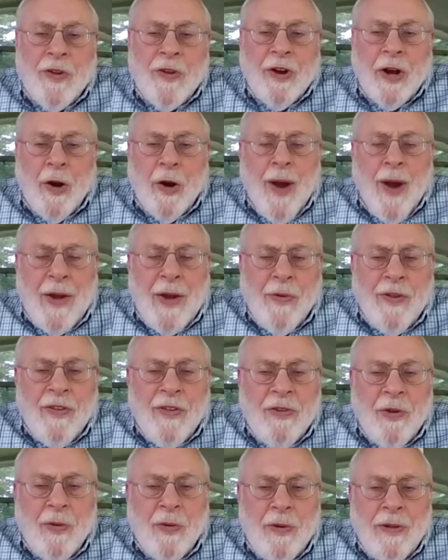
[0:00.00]
a graduate
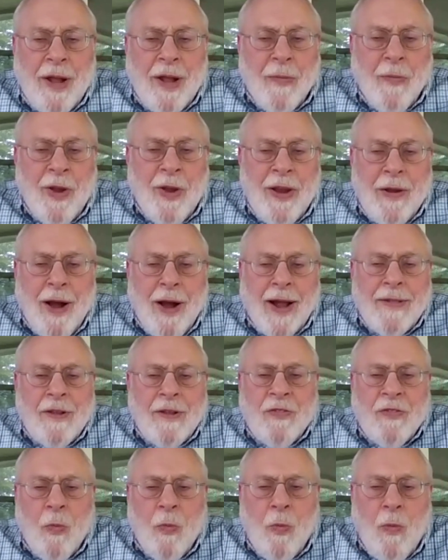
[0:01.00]
student that we got
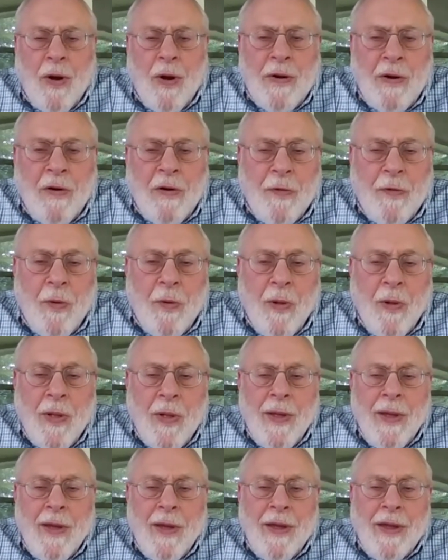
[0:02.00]
this wonderful
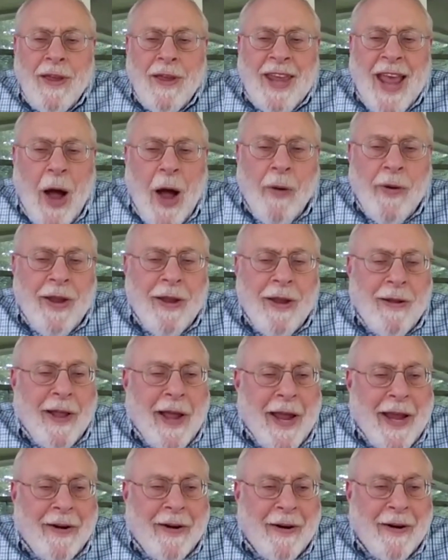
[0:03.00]

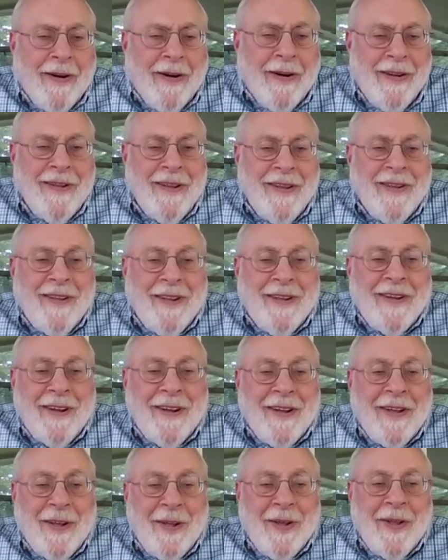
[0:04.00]
calculator
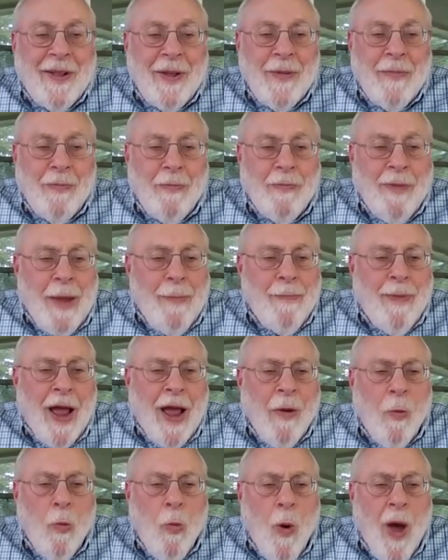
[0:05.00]
made
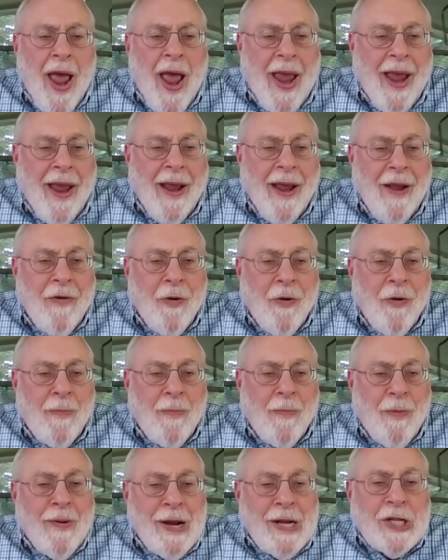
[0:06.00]
by Wang
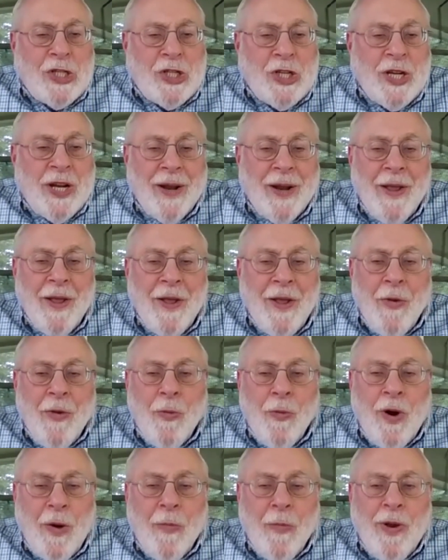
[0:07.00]
Corporation,
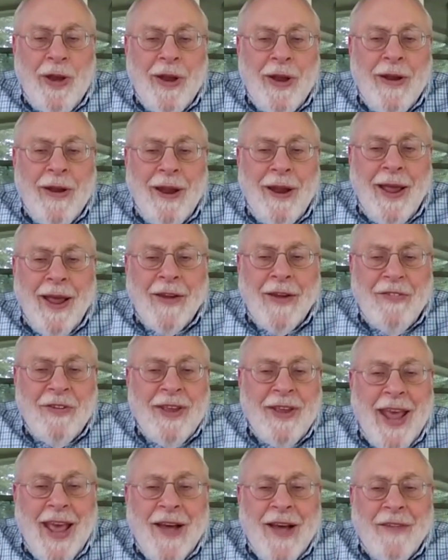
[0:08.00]
where we didn't
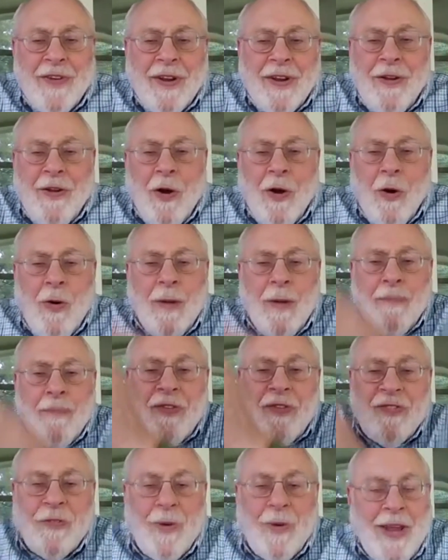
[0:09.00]
actually have to go up
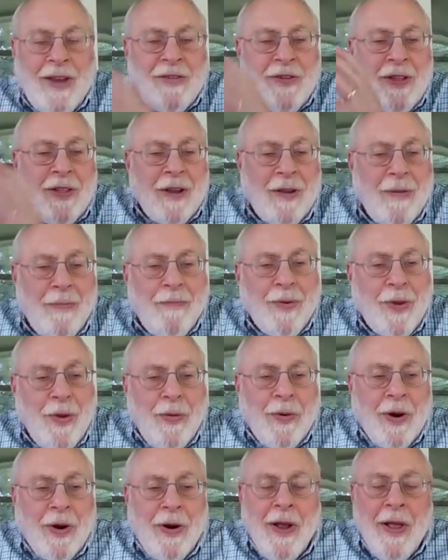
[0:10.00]
the street to the
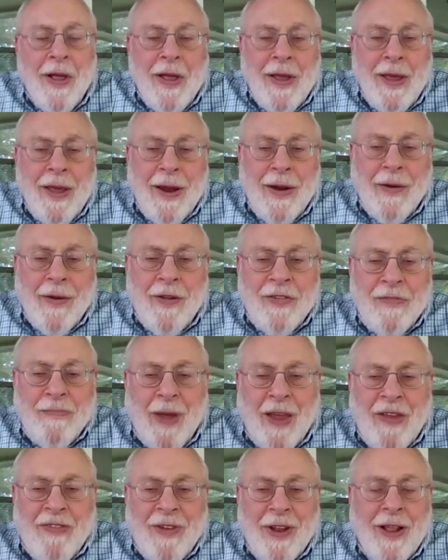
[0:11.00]
computer. It was
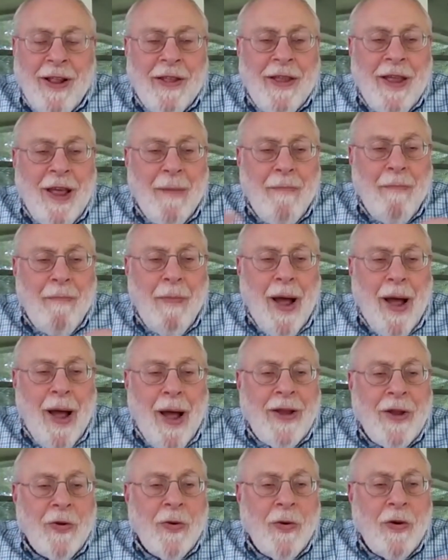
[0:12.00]
basically a
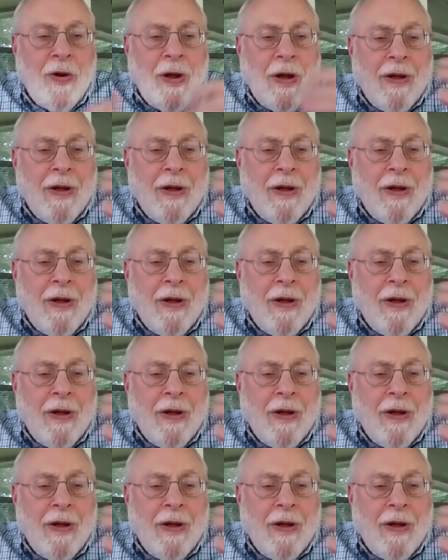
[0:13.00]
micro